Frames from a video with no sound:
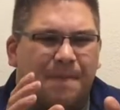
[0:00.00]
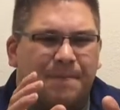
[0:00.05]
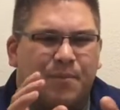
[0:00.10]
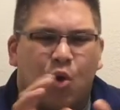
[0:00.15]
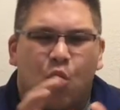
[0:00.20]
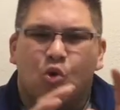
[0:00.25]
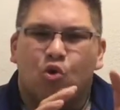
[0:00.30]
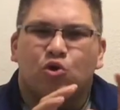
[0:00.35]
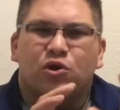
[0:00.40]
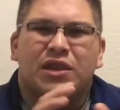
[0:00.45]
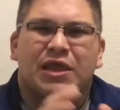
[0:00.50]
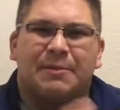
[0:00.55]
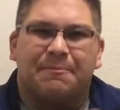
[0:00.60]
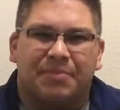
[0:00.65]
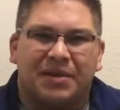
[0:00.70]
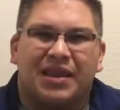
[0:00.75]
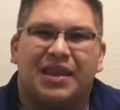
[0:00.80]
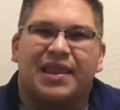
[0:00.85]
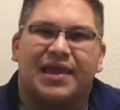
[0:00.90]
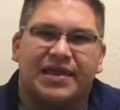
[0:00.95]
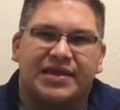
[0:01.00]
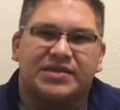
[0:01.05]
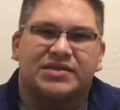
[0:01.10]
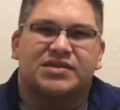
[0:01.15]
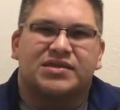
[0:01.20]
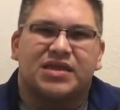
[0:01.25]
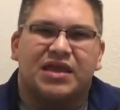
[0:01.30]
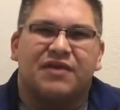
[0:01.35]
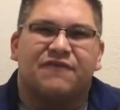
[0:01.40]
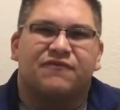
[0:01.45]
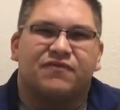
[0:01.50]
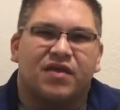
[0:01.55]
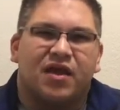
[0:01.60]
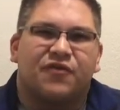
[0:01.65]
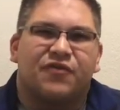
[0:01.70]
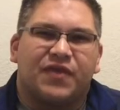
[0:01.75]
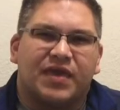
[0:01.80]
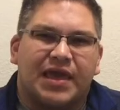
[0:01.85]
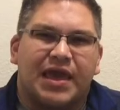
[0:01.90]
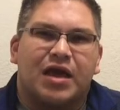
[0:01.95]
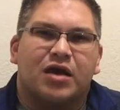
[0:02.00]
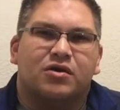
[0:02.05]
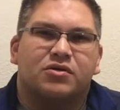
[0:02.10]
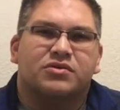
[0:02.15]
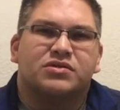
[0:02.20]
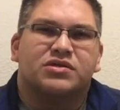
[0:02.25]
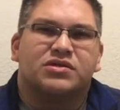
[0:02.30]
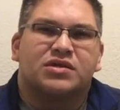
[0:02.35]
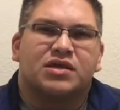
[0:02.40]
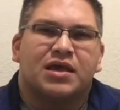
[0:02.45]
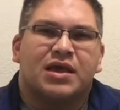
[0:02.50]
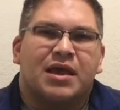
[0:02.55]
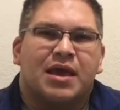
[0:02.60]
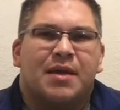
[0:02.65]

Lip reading: poorly placed, if nothing else.